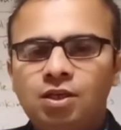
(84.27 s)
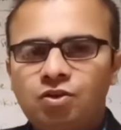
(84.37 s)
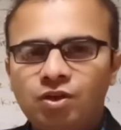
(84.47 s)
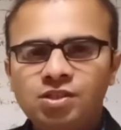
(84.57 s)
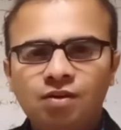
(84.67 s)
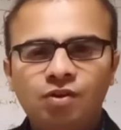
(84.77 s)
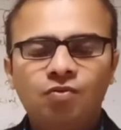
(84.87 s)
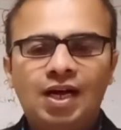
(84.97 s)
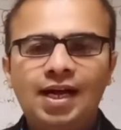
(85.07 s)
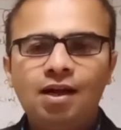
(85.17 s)
turns of the
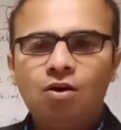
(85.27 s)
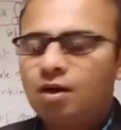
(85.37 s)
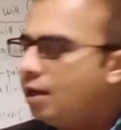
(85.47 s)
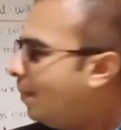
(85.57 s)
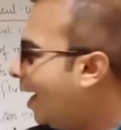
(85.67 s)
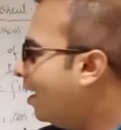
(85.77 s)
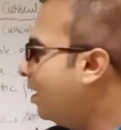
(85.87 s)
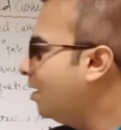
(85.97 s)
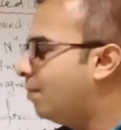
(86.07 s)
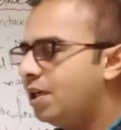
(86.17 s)
wire on a
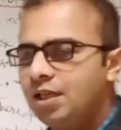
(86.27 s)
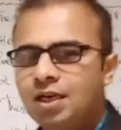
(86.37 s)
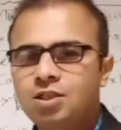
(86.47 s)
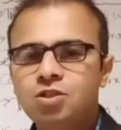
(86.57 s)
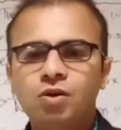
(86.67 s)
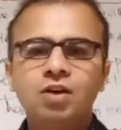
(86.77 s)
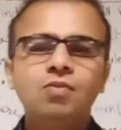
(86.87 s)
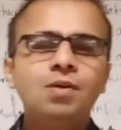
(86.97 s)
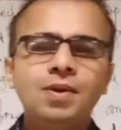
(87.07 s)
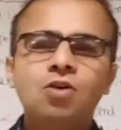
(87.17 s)
magnetic material, so it
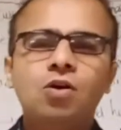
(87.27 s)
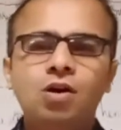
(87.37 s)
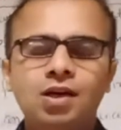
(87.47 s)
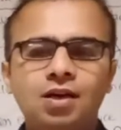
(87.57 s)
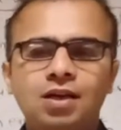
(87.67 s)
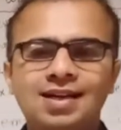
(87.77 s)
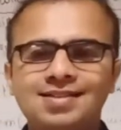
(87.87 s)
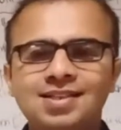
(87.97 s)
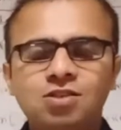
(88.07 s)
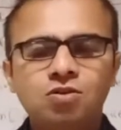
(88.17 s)
will be called
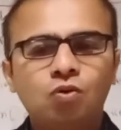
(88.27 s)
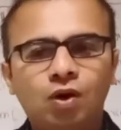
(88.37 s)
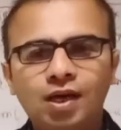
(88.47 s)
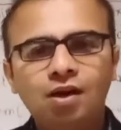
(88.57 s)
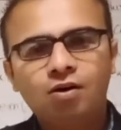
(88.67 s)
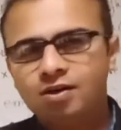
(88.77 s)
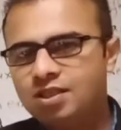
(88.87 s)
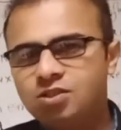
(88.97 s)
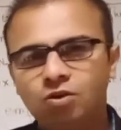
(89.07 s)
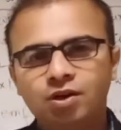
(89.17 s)
as a coil or
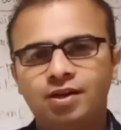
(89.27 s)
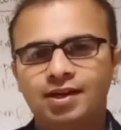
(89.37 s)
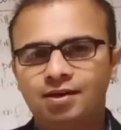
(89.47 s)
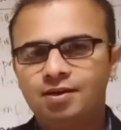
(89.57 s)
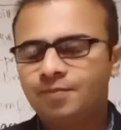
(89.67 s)
the solenoid.